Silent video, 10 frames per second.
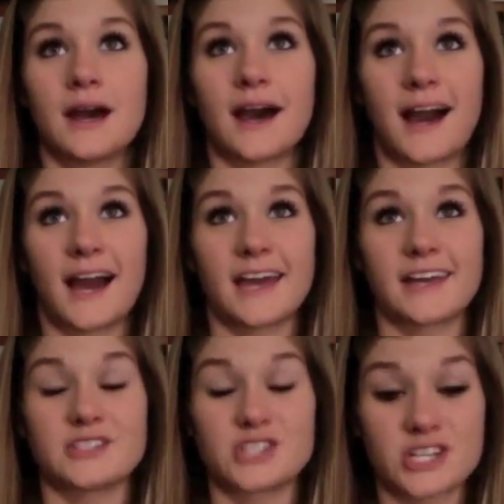
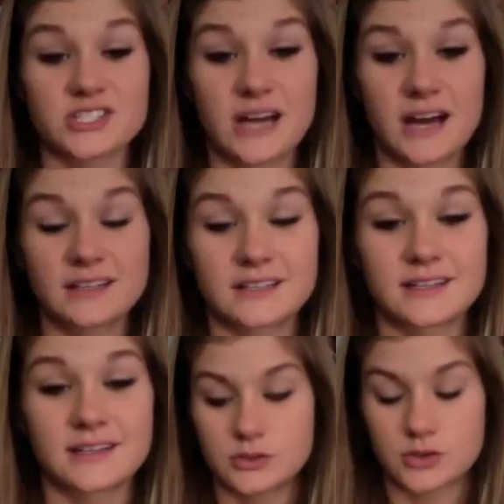I just
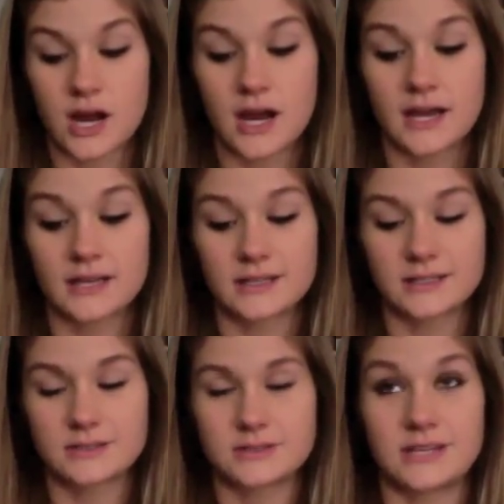gotten dry
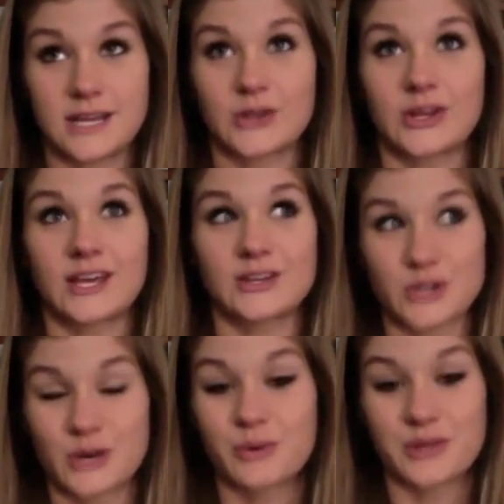needling
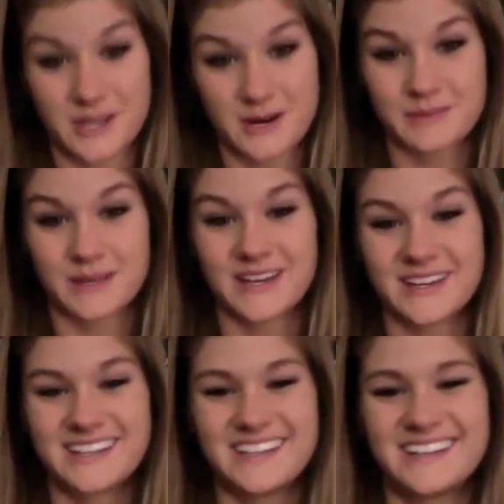trigger point therapy.
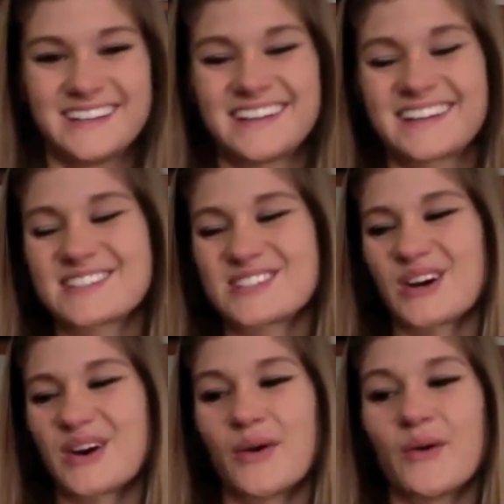
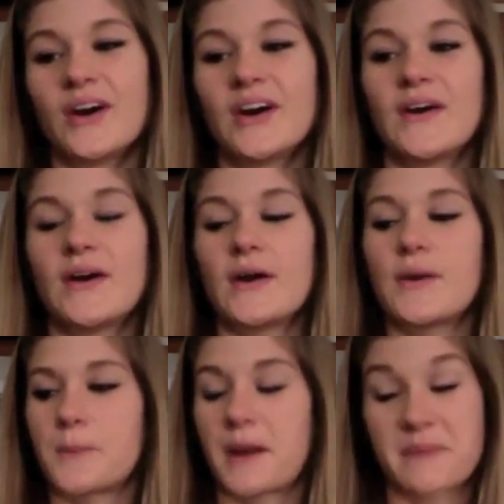So
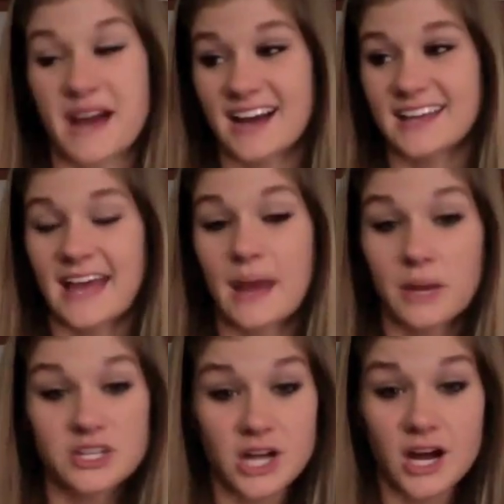my back and my
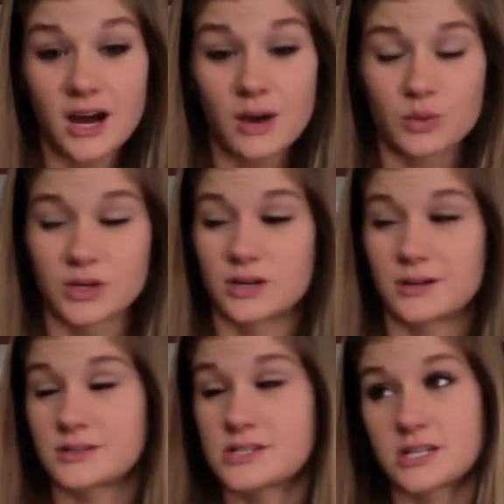jaw
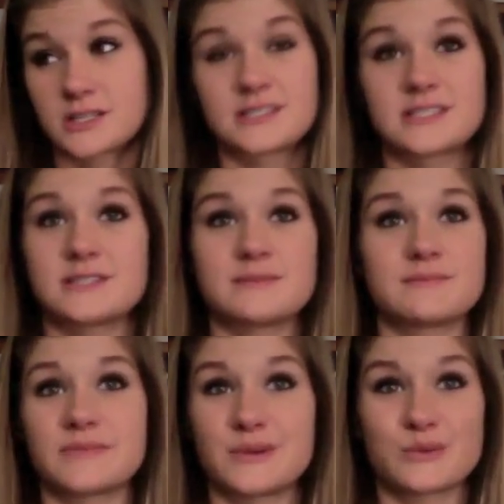were just
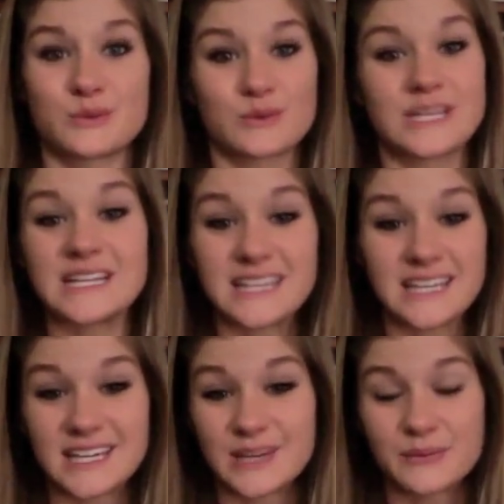
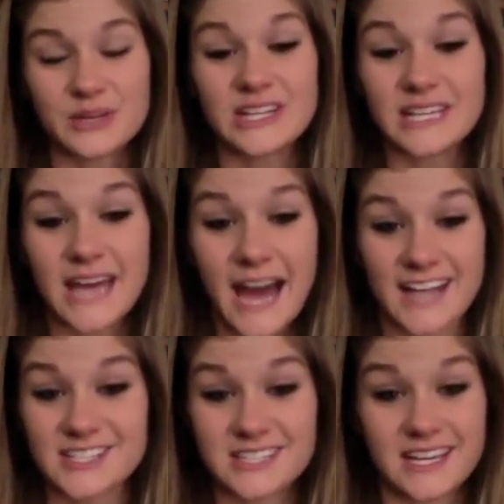really, really
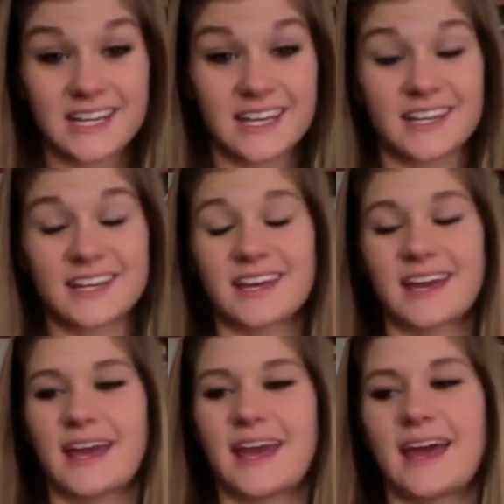agitated.
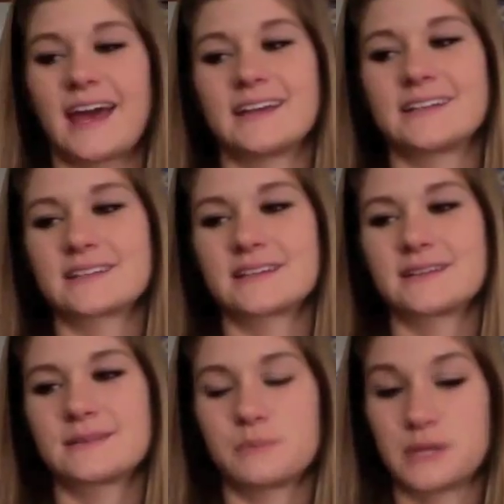And
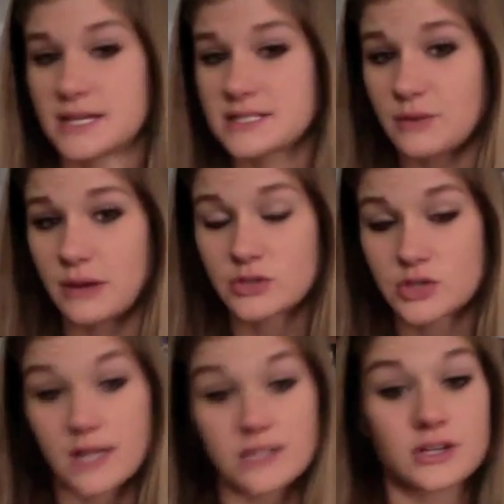P.S. if you haven't
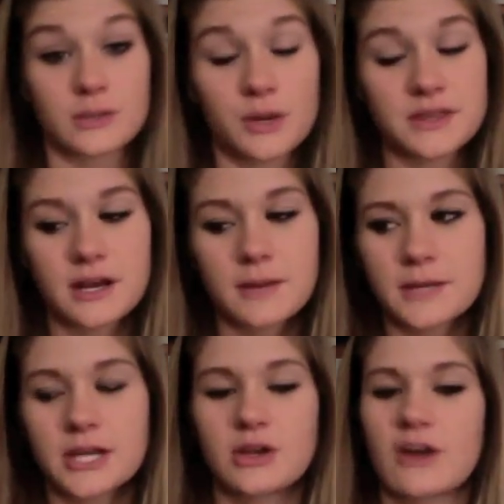tried trigger point
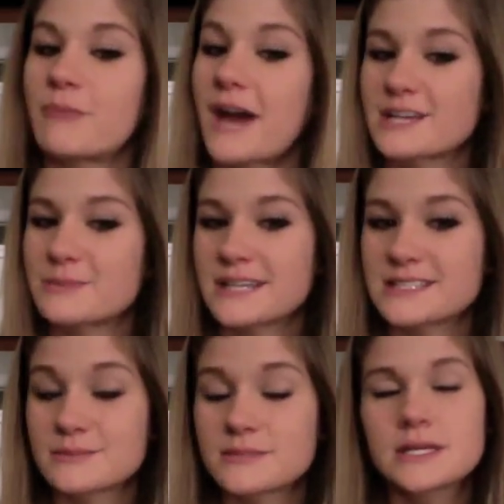therapy and you have back
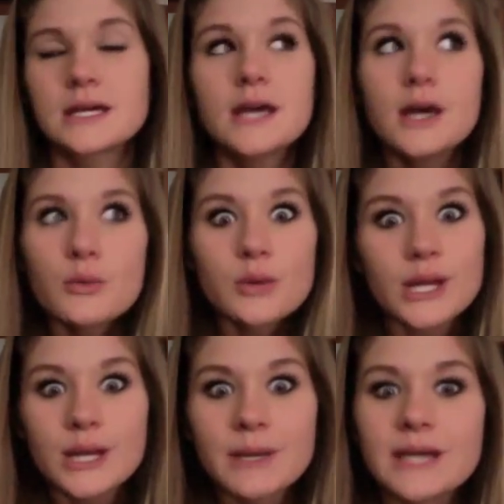spasms,
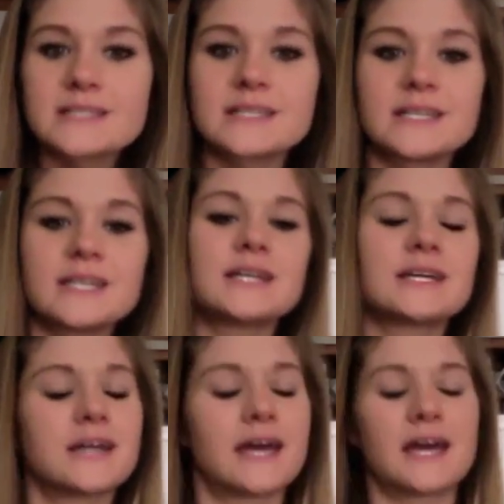really amazing.
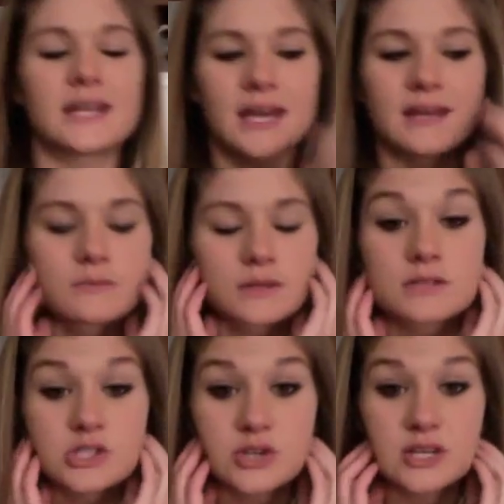And I
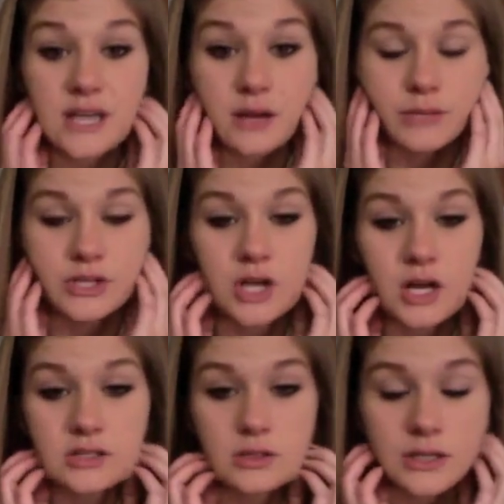stress out in my jaw,
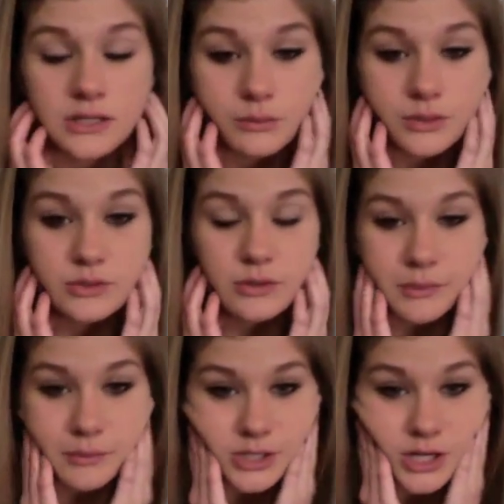so he would do them in
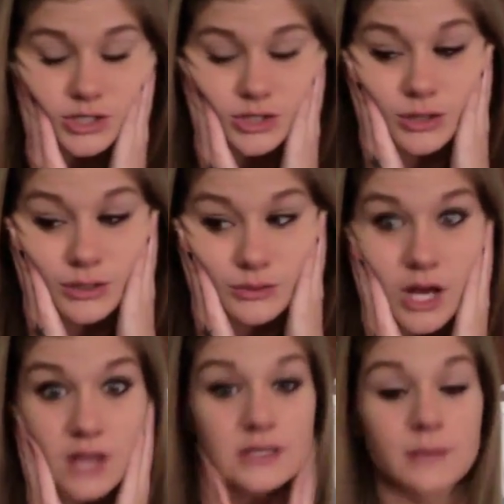my jaw too, and it was awesome.